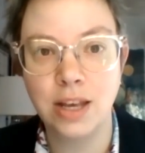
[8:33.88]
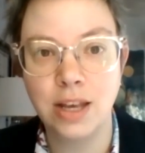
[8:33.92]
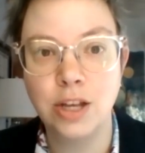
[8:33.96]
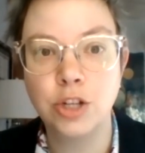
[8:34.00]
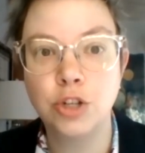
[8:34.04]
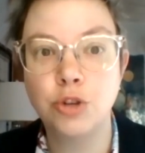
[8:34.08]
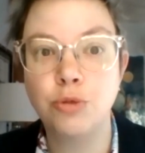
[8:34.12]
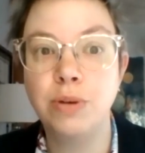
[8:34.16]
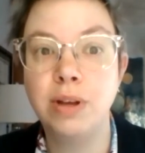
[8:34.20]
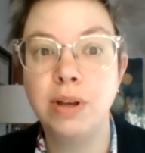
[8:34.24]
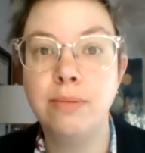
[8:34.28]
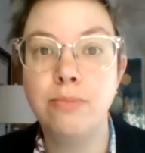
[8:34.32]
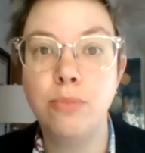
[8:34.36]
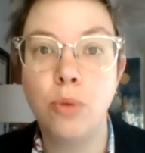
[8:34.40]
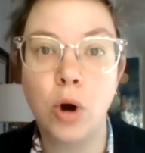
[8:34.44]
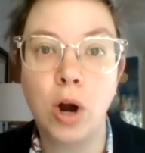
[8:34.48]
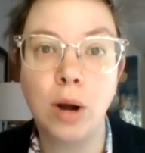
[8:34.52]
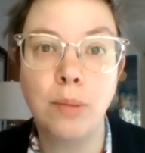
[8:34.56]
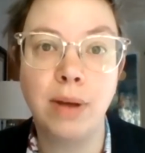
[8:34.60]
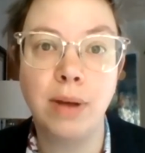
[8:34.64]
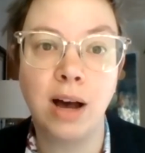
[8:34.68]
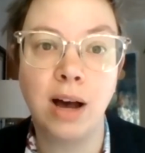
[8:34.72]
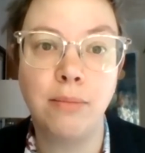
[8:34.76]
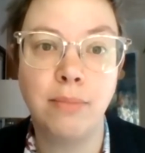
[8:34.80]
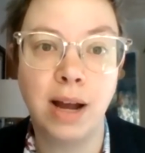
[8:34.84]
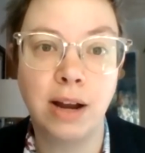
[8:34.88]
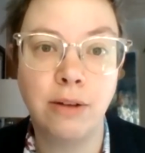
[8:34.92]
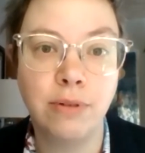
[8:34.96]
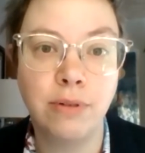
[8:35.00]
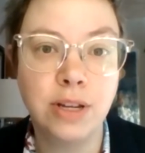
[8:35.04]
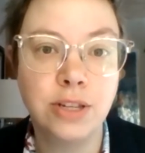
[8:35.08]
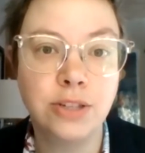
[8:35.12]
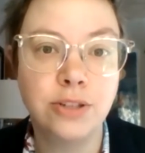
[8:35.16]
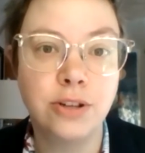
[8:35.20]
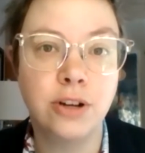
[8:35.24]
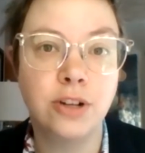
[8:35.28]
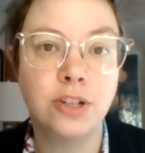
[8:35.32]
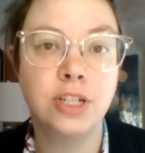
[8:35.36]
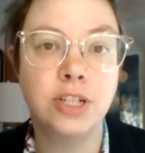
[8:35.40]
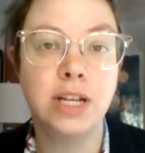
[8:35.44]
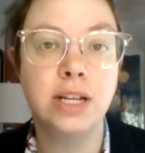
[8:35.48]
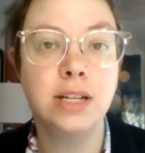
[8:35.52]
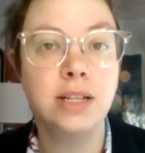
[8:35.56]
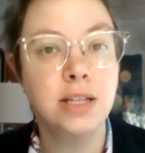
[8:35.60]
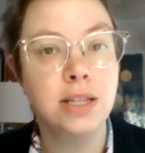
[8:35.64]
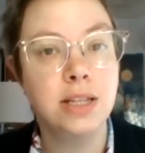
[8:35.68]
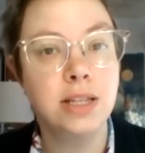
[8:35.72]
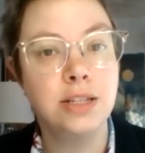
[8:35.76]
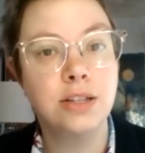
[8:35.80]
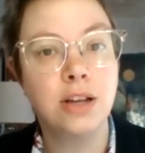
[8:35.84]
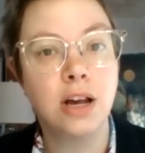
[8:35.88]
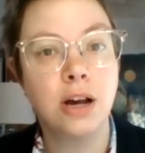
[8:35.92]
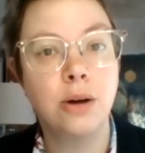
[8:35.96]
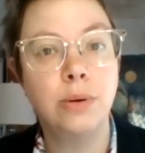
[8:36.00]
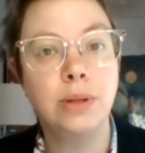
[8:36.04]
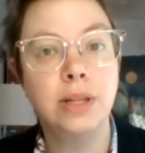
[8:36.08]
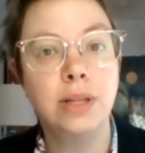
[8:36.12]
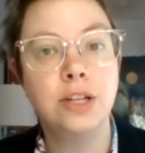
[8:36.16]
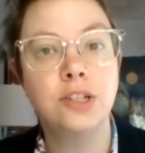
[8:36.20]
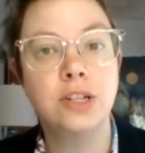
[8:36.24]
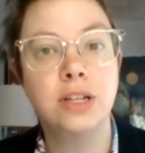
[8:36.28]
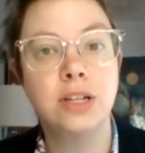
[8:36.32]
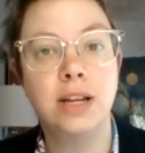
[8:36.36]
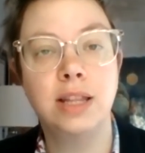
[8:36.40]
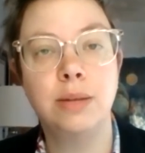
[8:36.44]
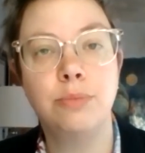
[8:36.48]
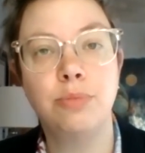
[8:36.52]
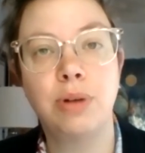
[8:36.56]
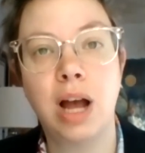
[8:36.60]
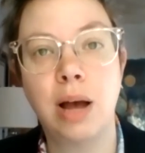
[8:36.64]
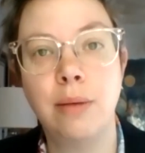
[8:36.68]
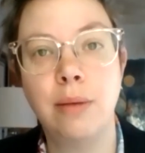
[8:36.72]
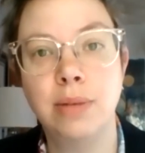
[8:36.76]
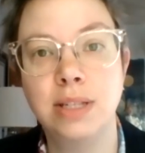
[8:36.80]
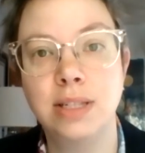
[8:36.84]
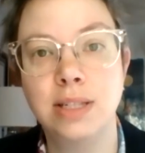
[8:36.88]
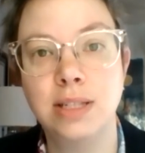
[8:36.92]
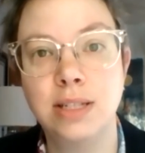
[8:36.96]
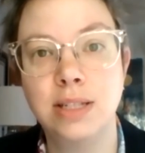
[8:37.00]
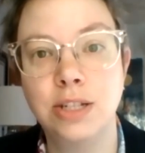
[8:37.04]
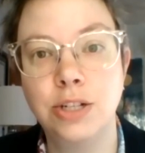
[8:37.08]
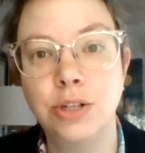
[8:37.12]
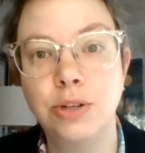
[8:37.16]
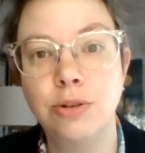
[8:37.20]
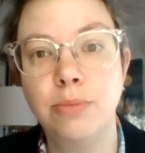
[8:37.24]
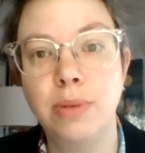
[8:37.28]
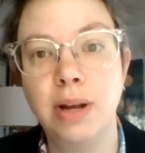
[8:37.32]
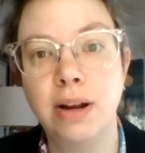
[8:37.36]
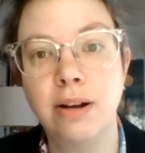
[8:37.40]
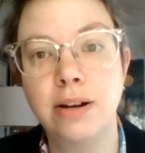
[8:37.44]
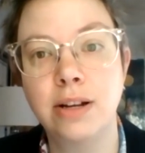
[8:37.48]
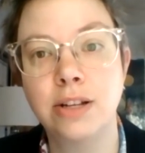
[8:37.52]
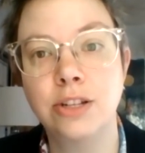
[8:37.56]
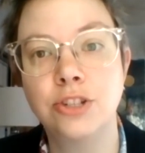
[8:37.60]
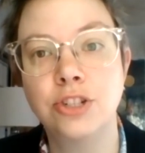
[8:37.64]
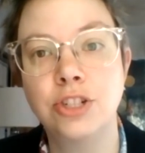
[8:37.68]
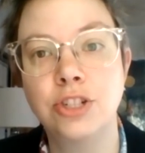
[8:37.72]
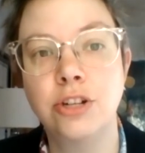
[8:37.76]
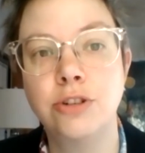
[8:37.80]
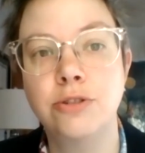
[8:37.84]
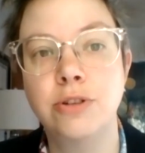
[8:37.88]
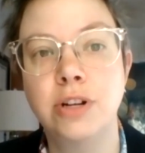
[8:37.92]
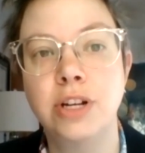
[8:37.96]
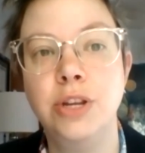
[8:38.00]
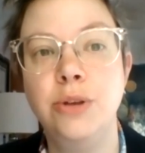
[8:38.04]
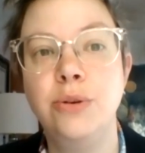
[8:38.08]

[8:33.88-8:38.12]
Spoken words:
To read more about my research into this coalition and the promise to America's children,